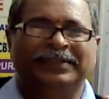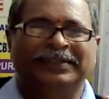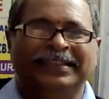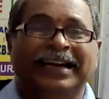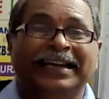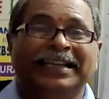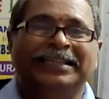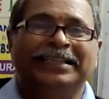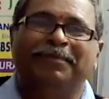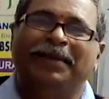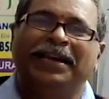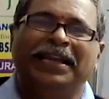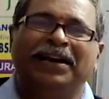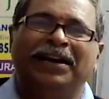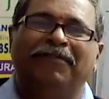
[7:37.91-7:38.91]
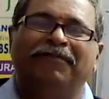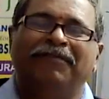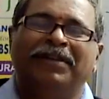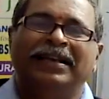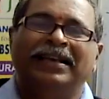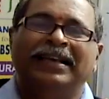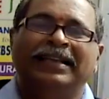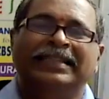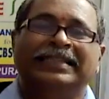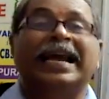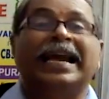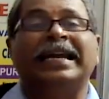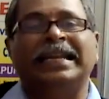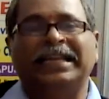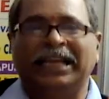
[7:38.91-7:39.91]
That is the meaning of
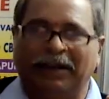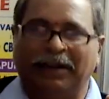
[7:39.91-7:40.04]
static